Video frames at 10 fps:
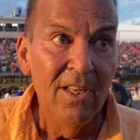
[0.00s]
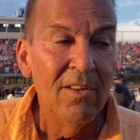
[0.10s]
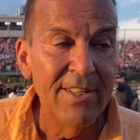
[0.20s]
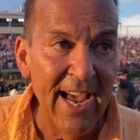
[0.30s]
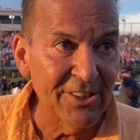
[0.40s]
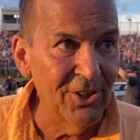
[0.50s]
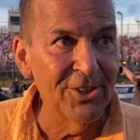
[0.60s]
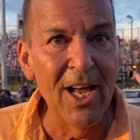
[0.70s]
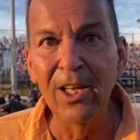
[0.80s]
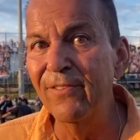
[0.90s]
National
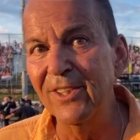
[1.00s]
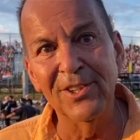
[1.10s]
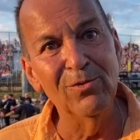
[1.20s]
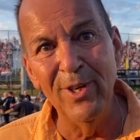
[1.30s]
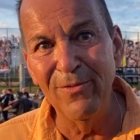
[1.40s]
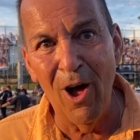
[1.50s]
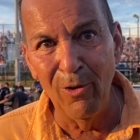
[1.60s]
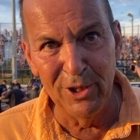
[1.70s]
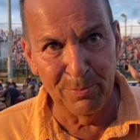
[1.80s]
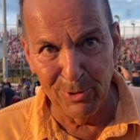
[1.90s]
television, we've
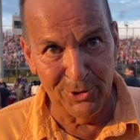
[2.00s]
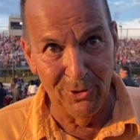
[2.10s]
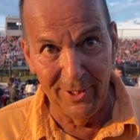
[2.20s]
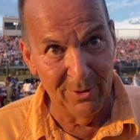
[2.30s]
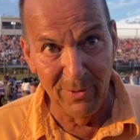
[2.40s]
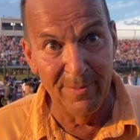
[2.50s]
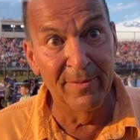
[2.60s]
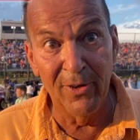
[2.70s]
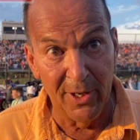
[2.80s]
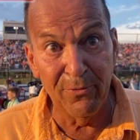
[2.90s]
always pursued it, and we've been
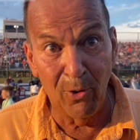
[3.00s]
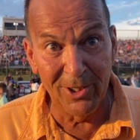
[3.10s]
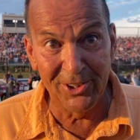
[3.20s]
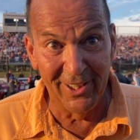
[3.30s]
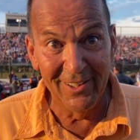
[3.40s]
very fortunate.